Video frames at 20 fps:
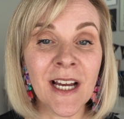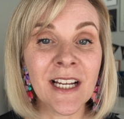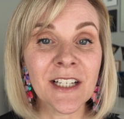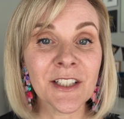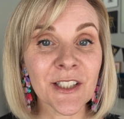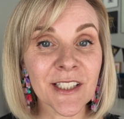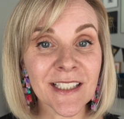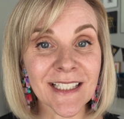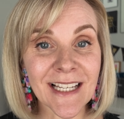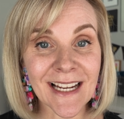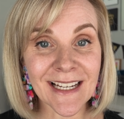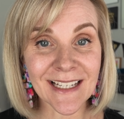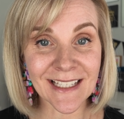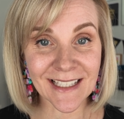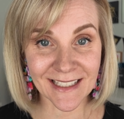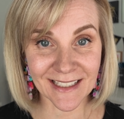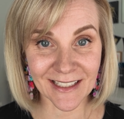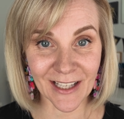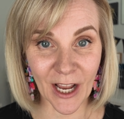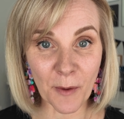Just
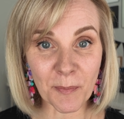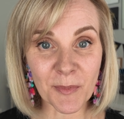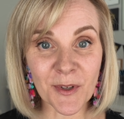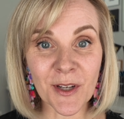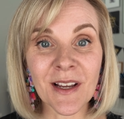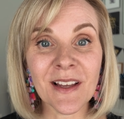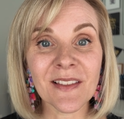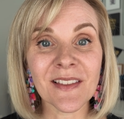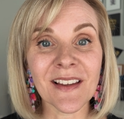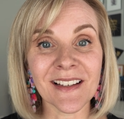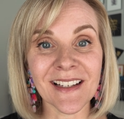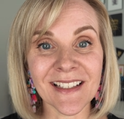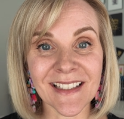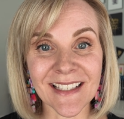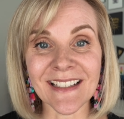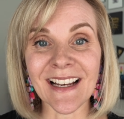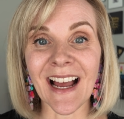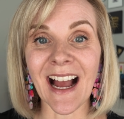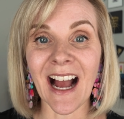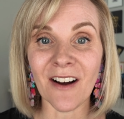accept that it's
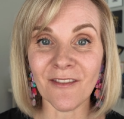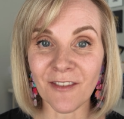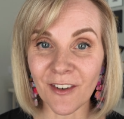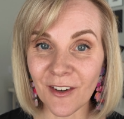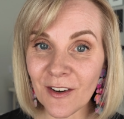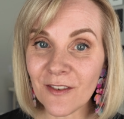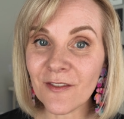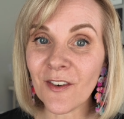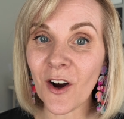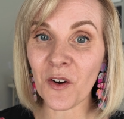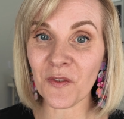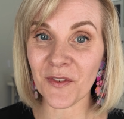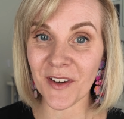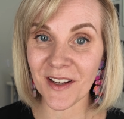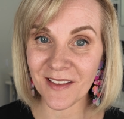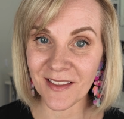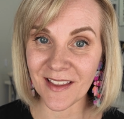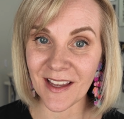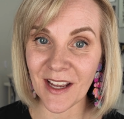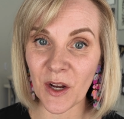an
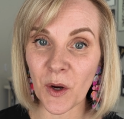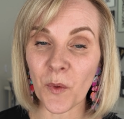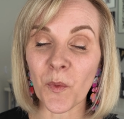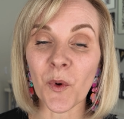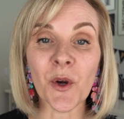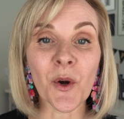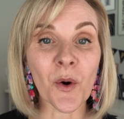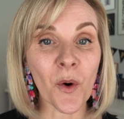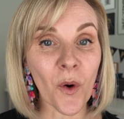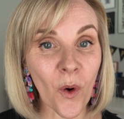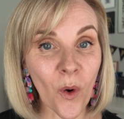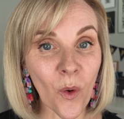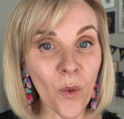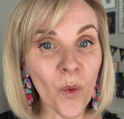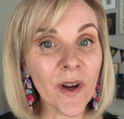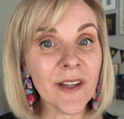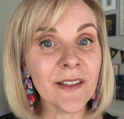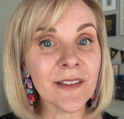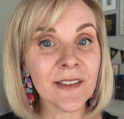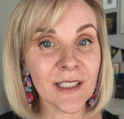ever-evolving thing where you're
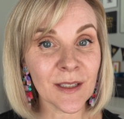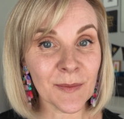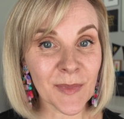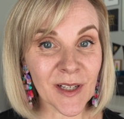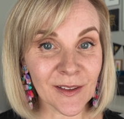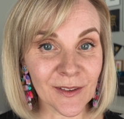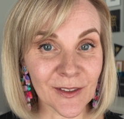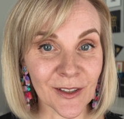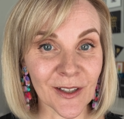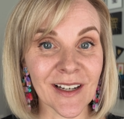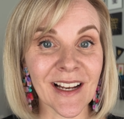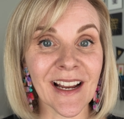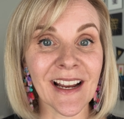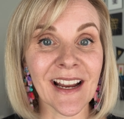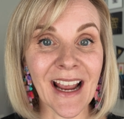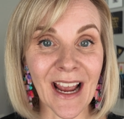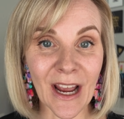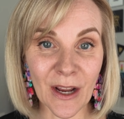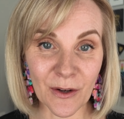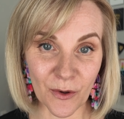always going to be
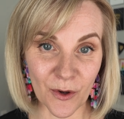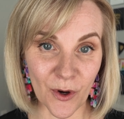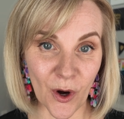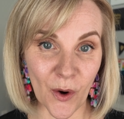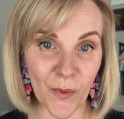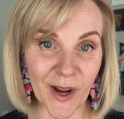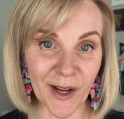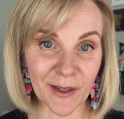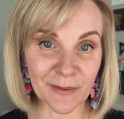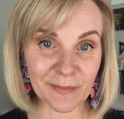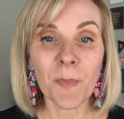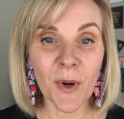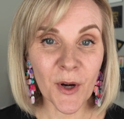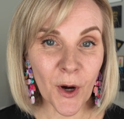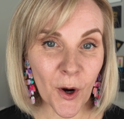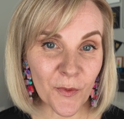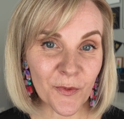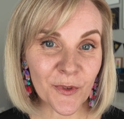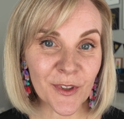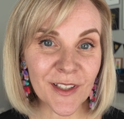learning and growing. But
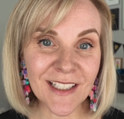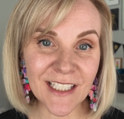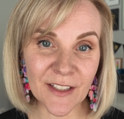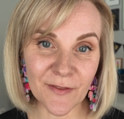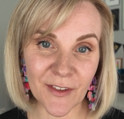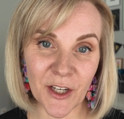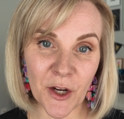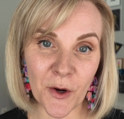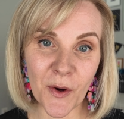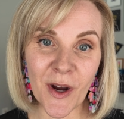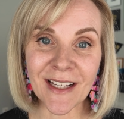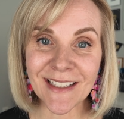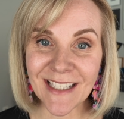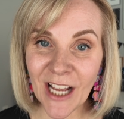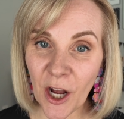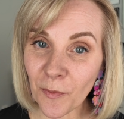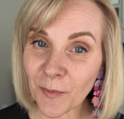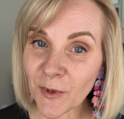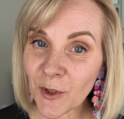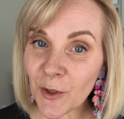hopefully this video has
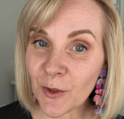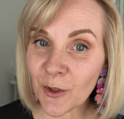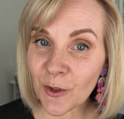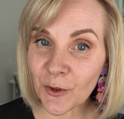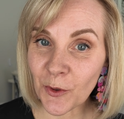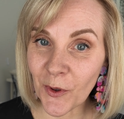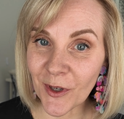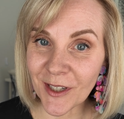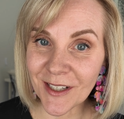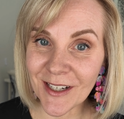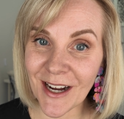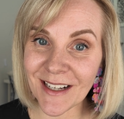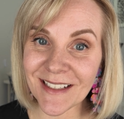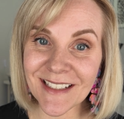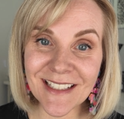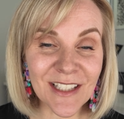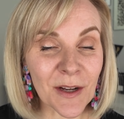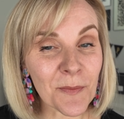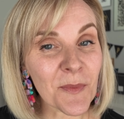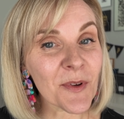helped you shortcut
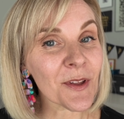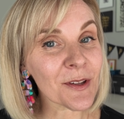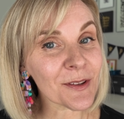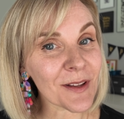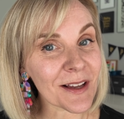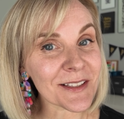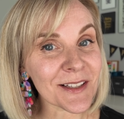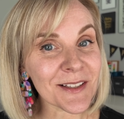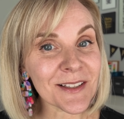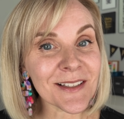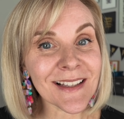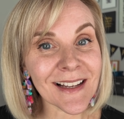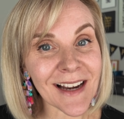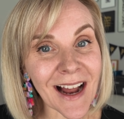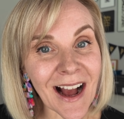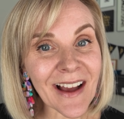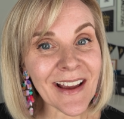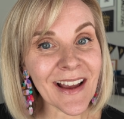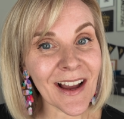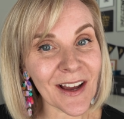some of the lessons that
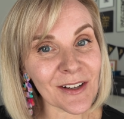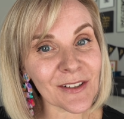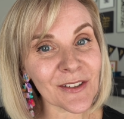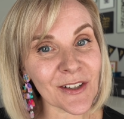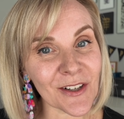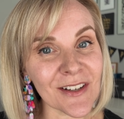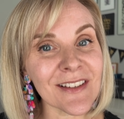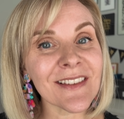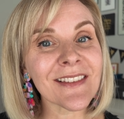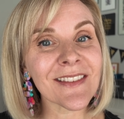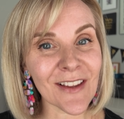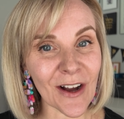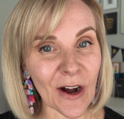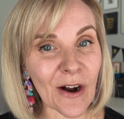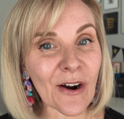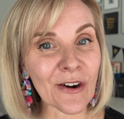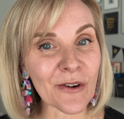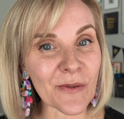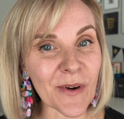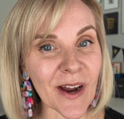I had to learn the
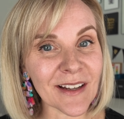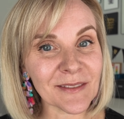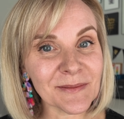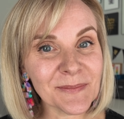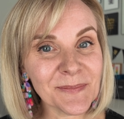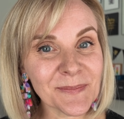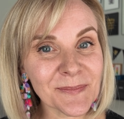hard way.